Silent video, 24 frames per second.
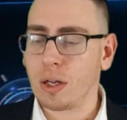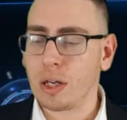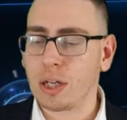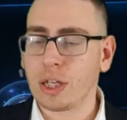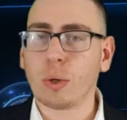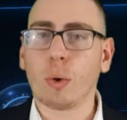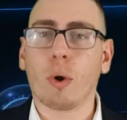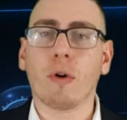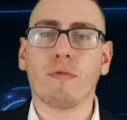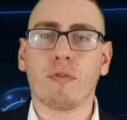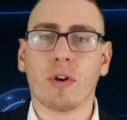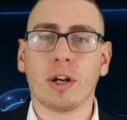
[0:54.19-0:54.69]

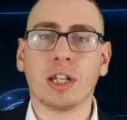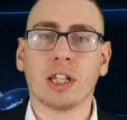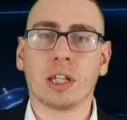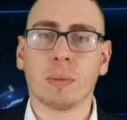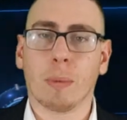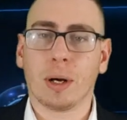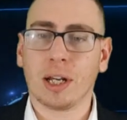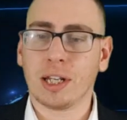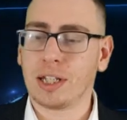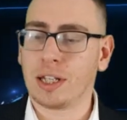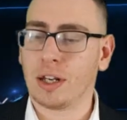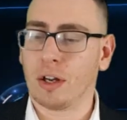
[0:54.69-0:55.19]
So I've written to
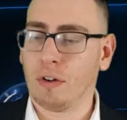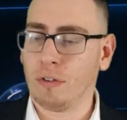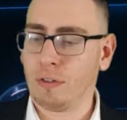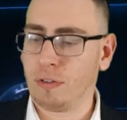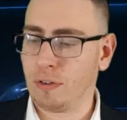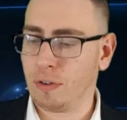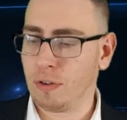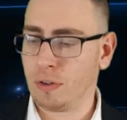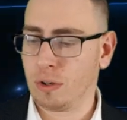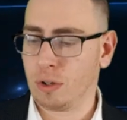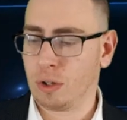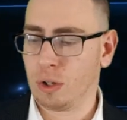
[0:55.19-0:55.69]

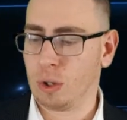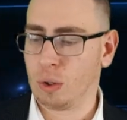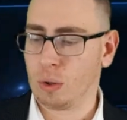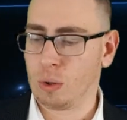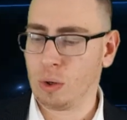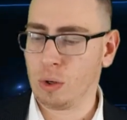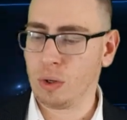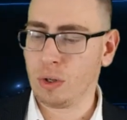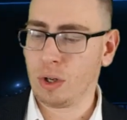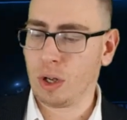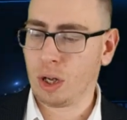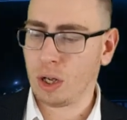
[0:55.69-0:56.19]
myself,
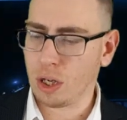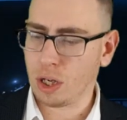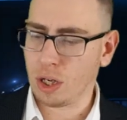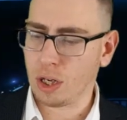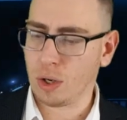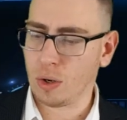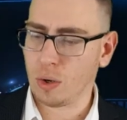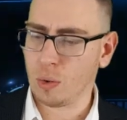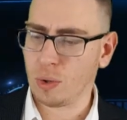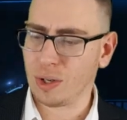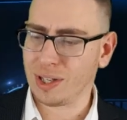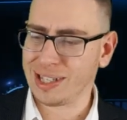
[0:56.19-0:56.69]
Lorne,
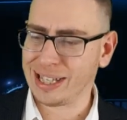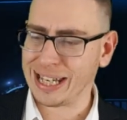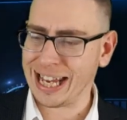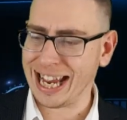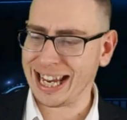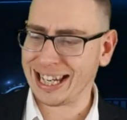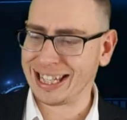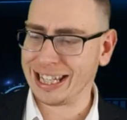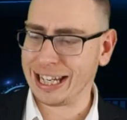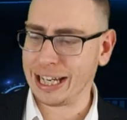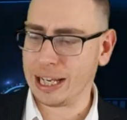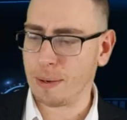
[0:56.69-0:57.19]
you
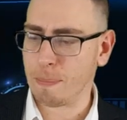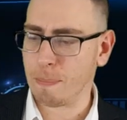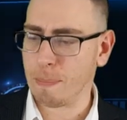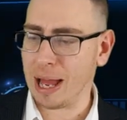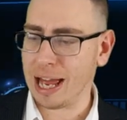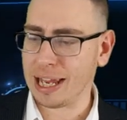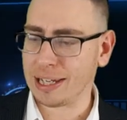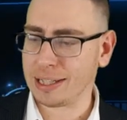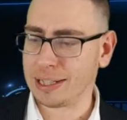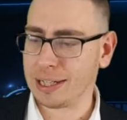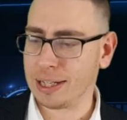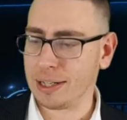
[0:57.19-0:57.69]
sexy
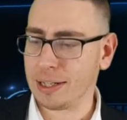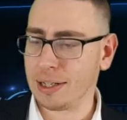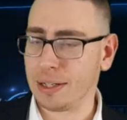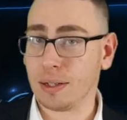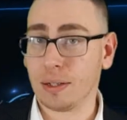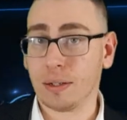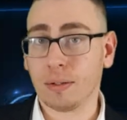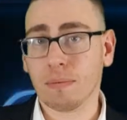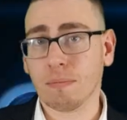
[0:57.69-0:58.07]
bastard.